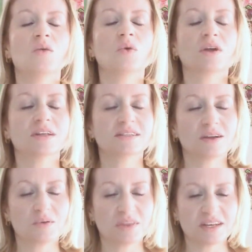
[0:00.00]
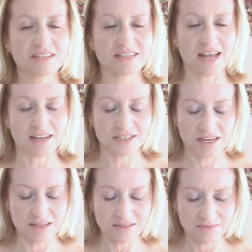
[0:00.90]
We're going to start with an
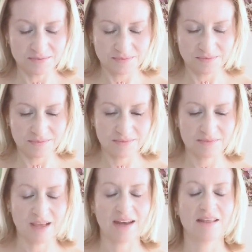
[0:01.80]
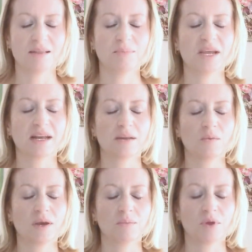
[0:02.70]
intention, and in the beginning
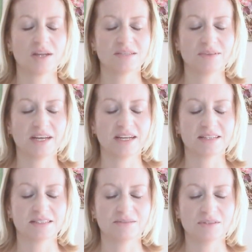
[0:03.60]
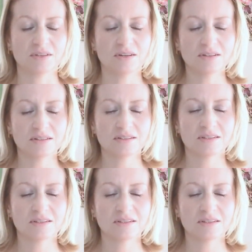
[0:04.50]
when breastfeeding is difficult,